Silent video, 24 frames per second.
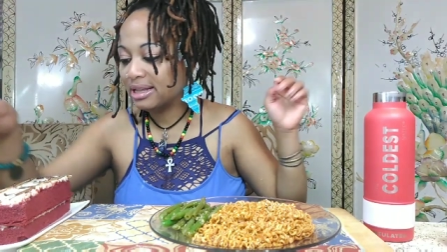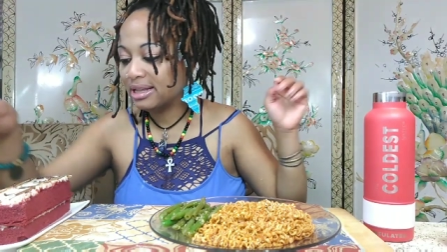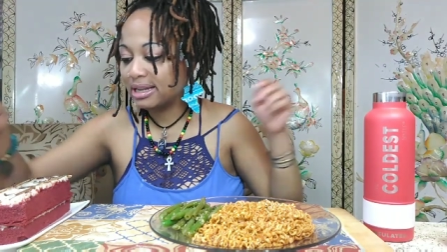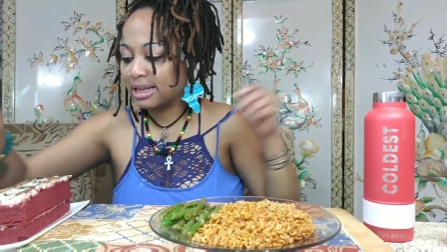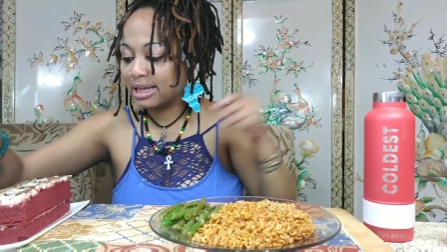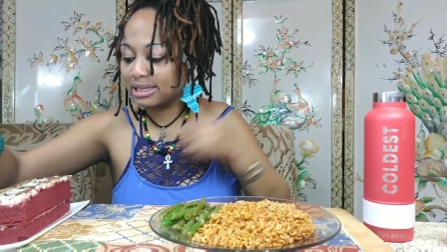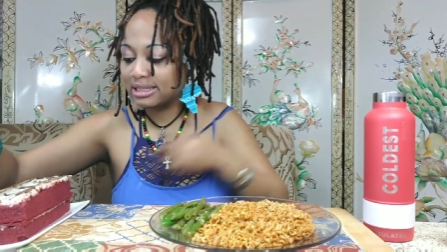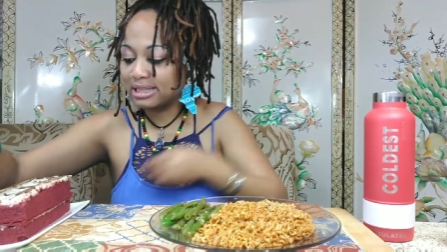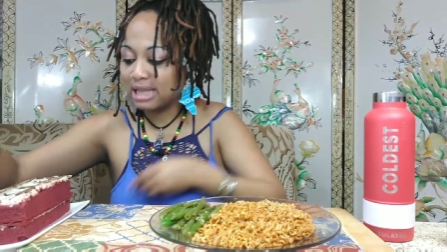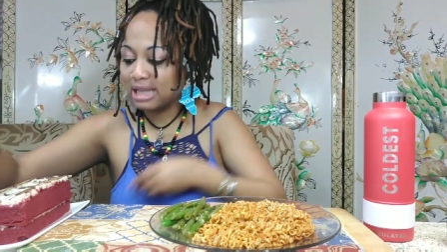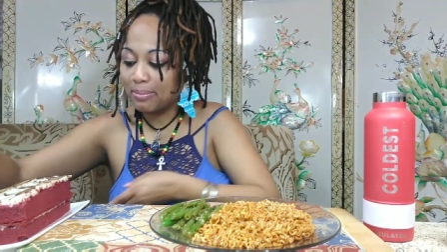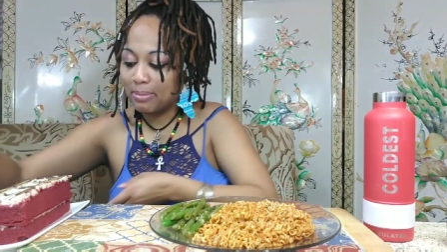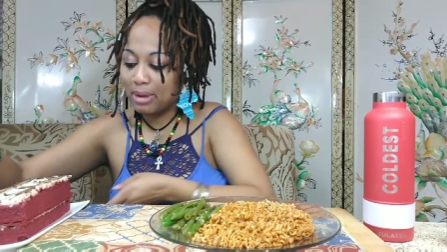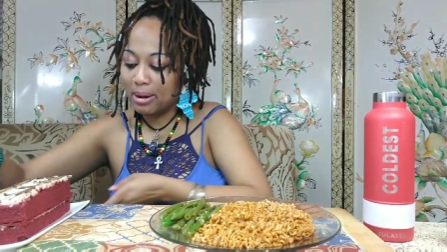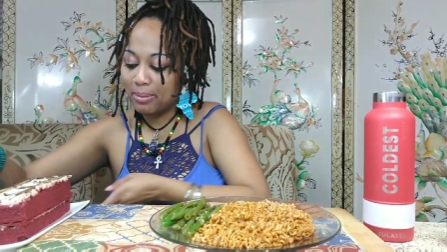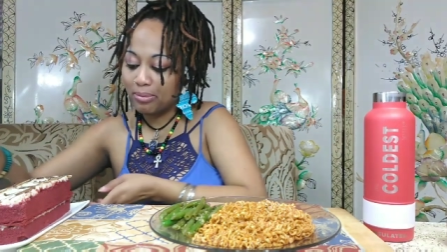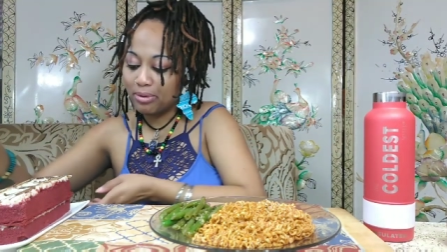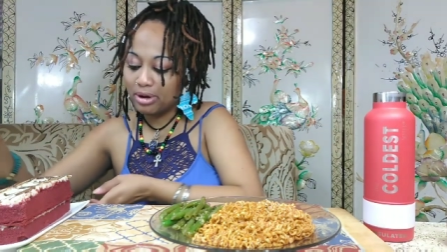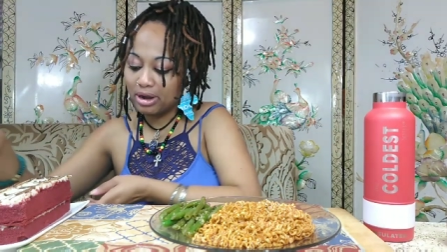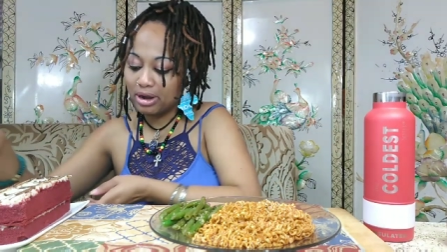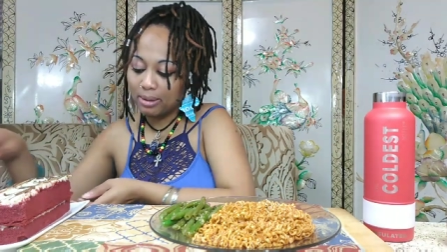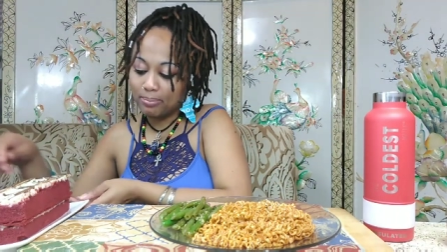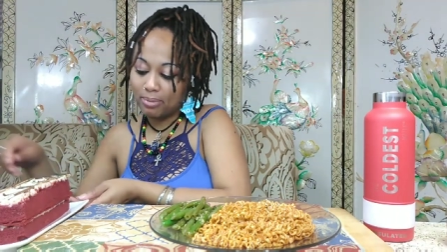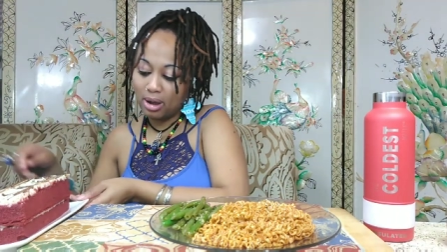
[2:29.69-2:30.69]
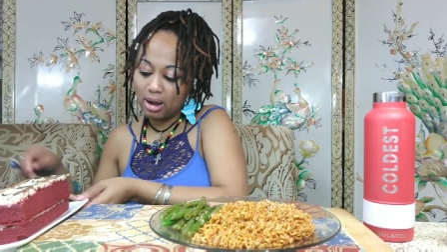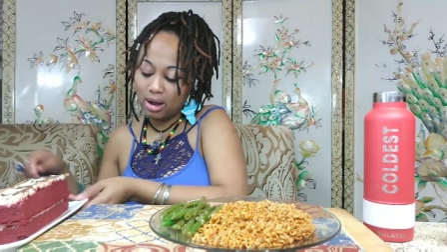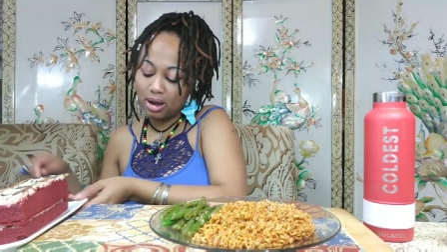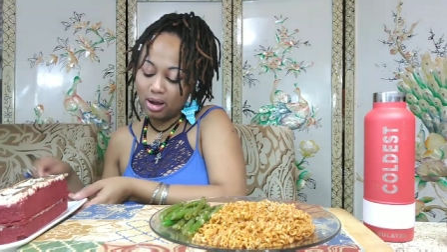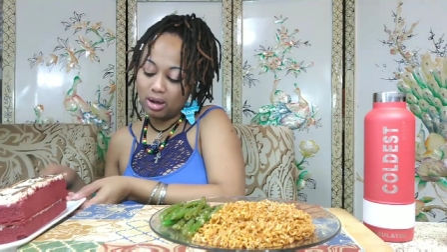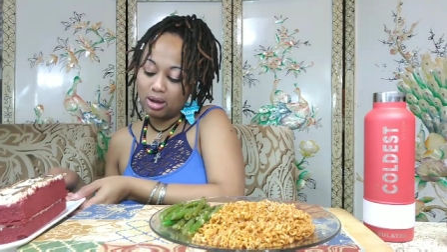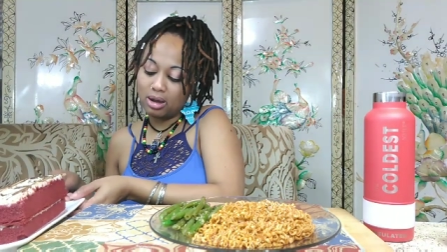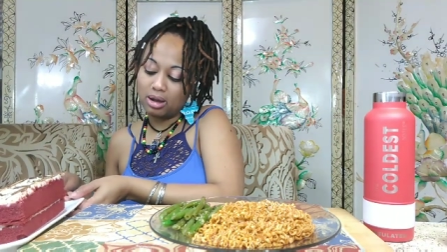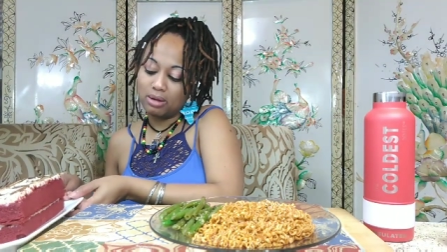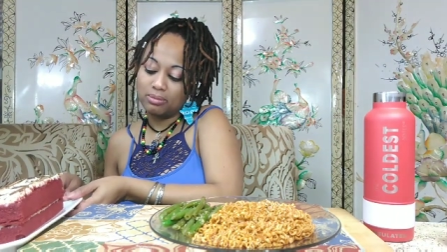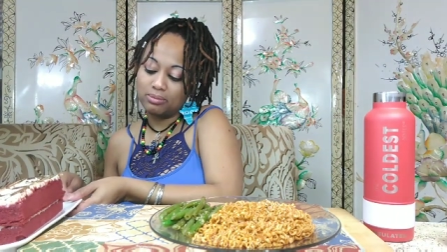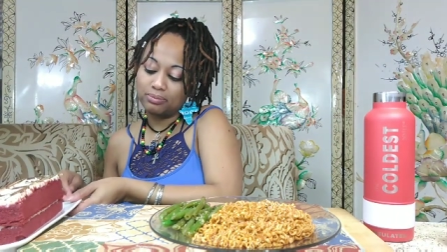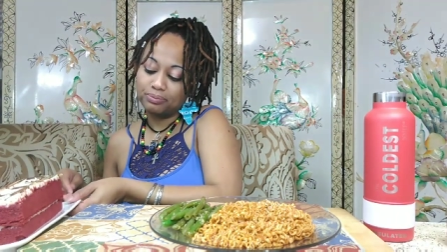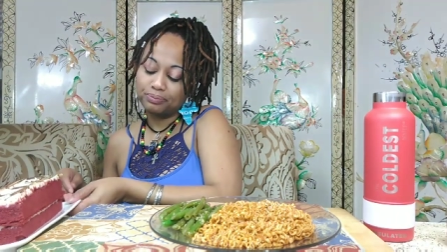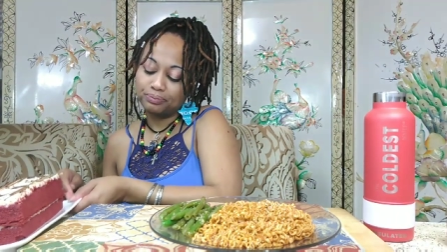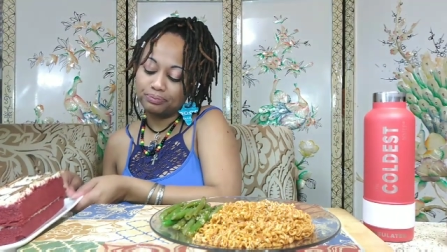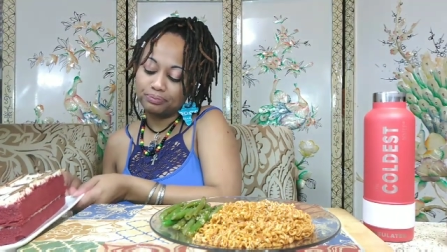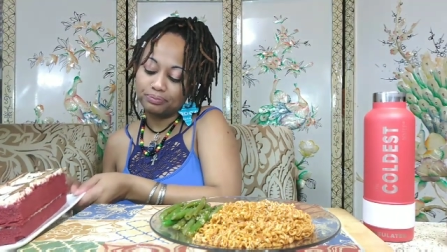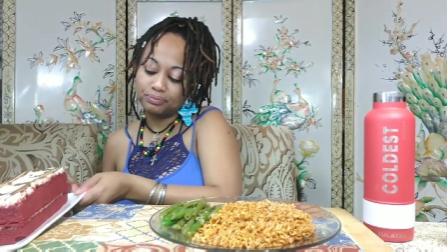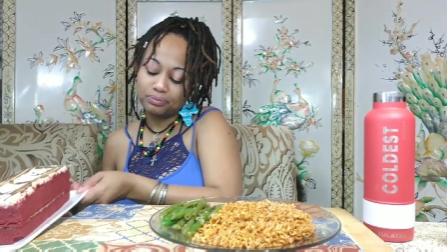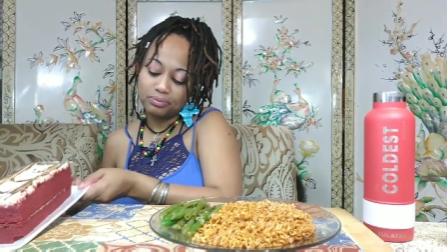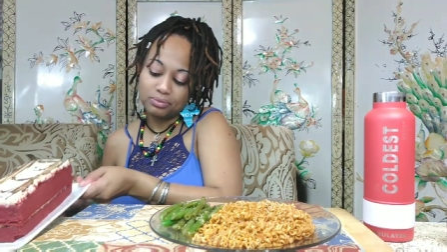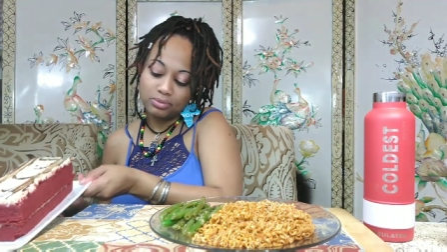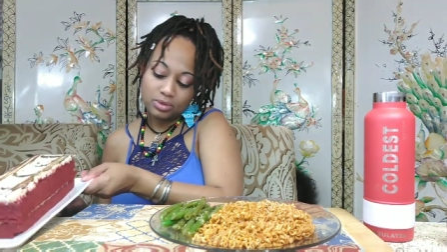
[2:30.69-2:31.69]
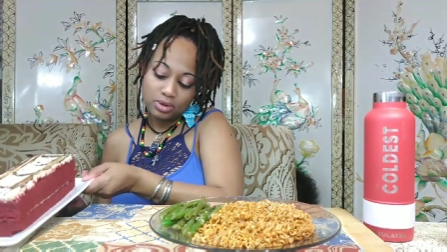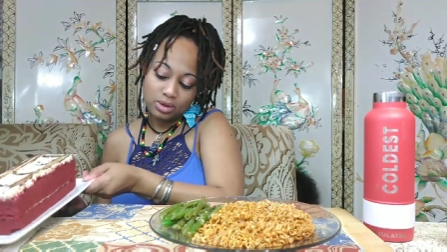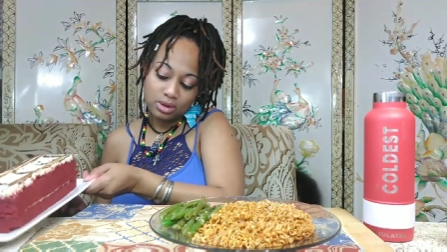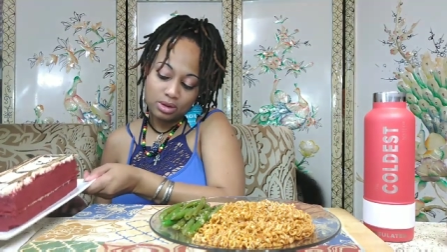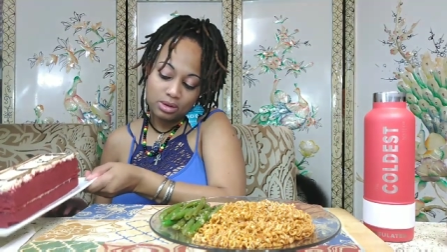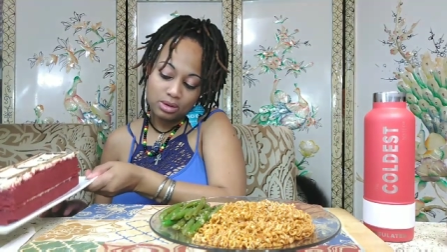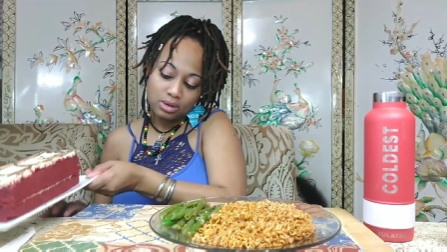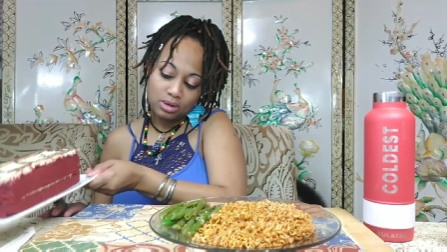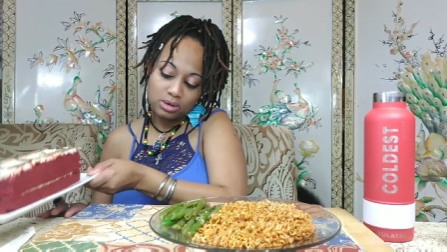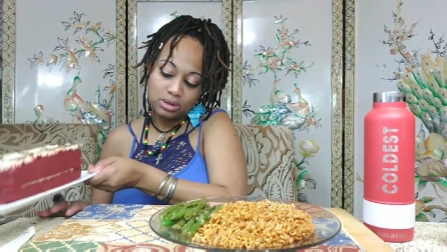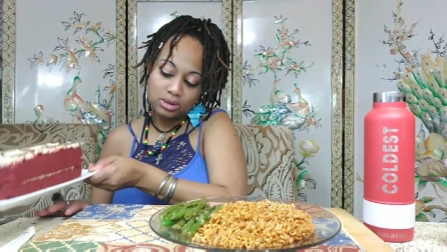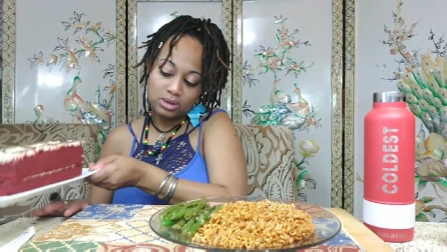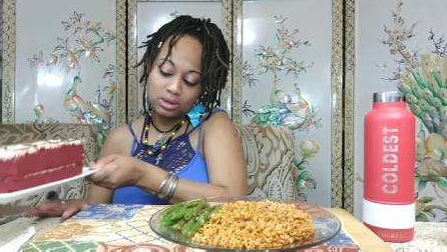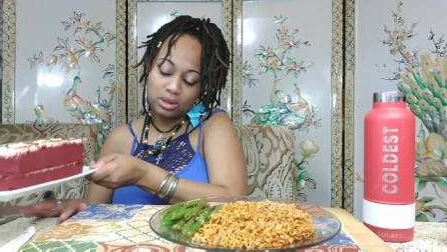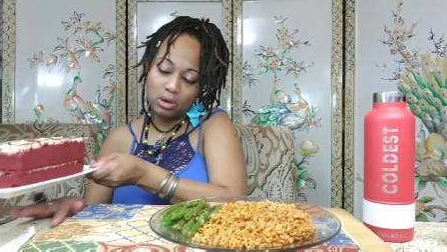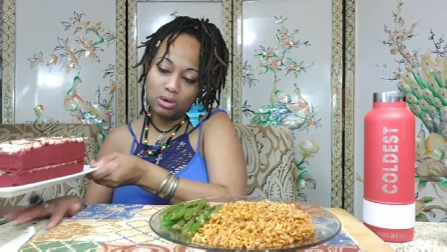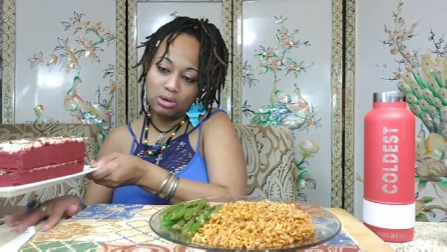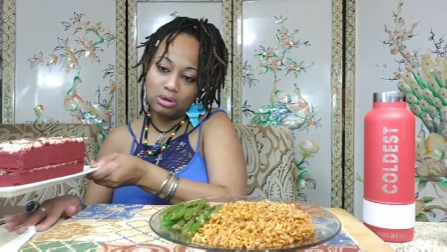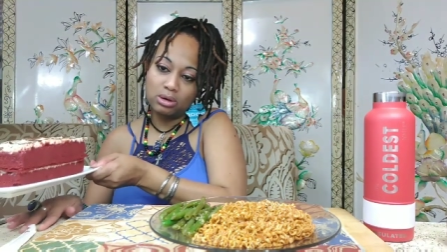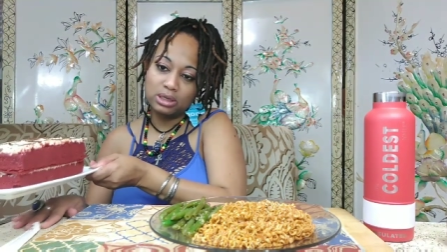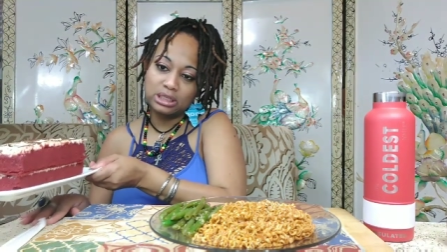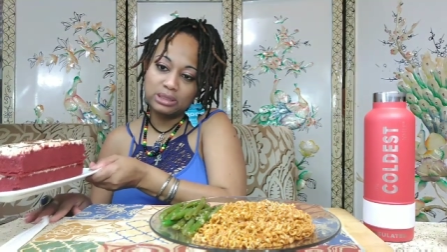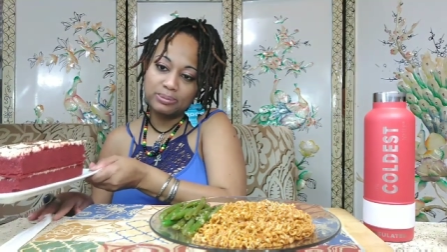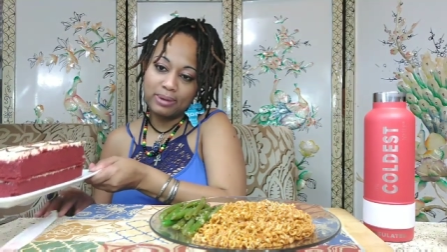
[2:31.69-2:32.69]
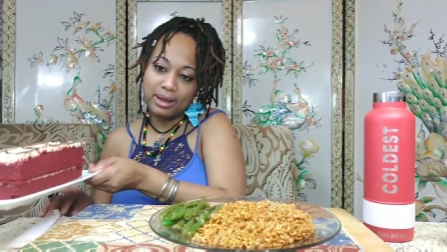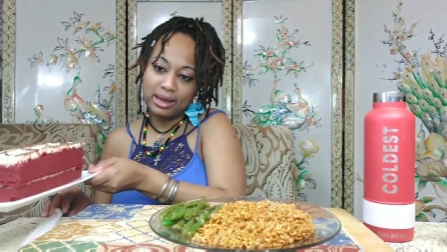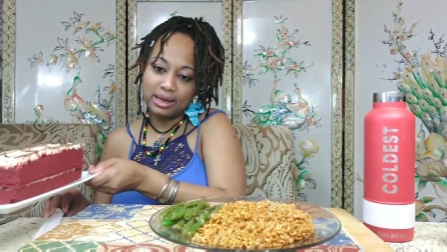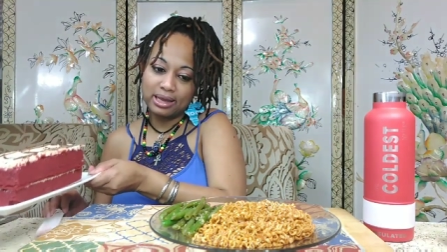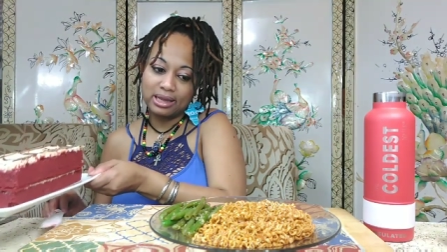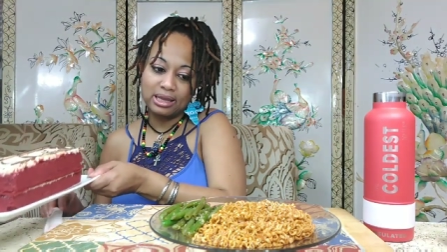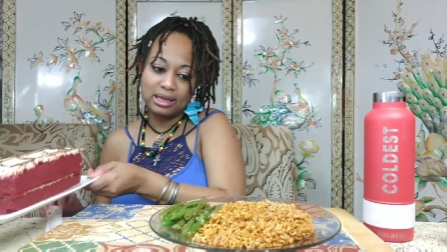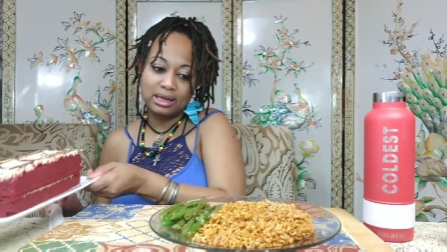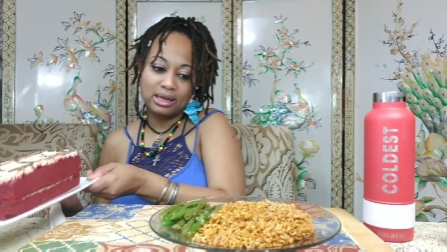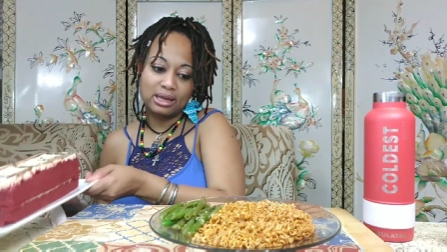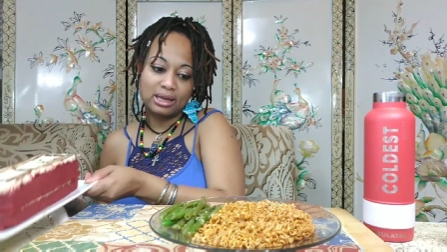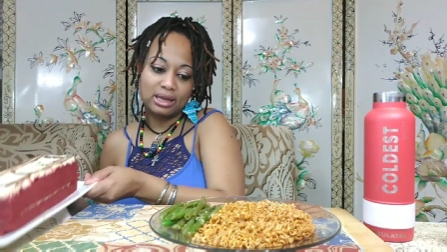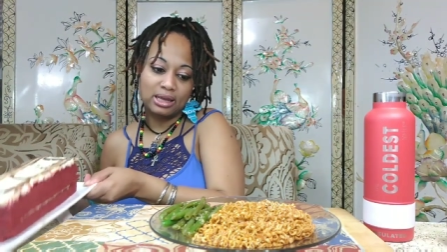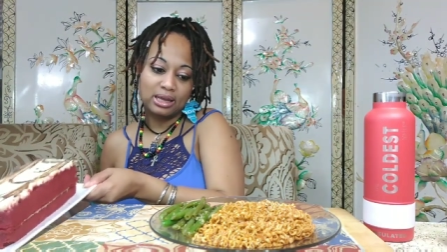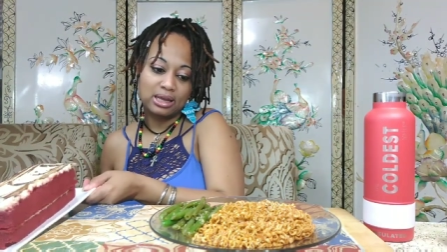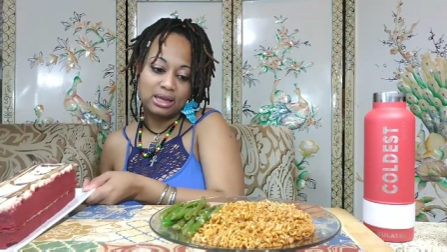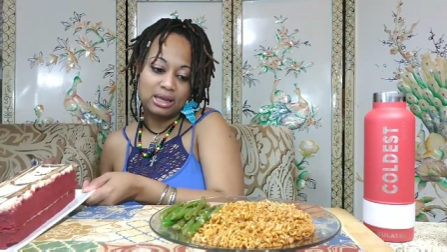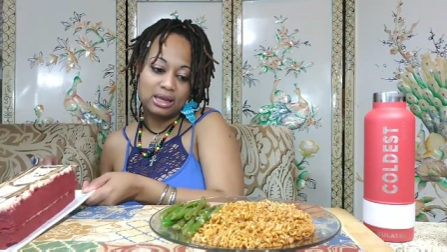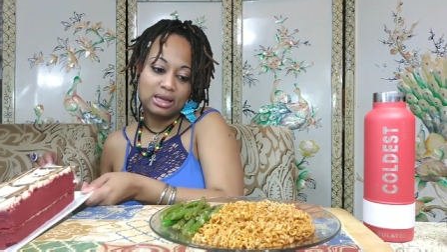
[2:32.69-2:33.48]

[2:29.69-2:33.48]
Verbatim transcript: That's not my bringing uh, soulless back in.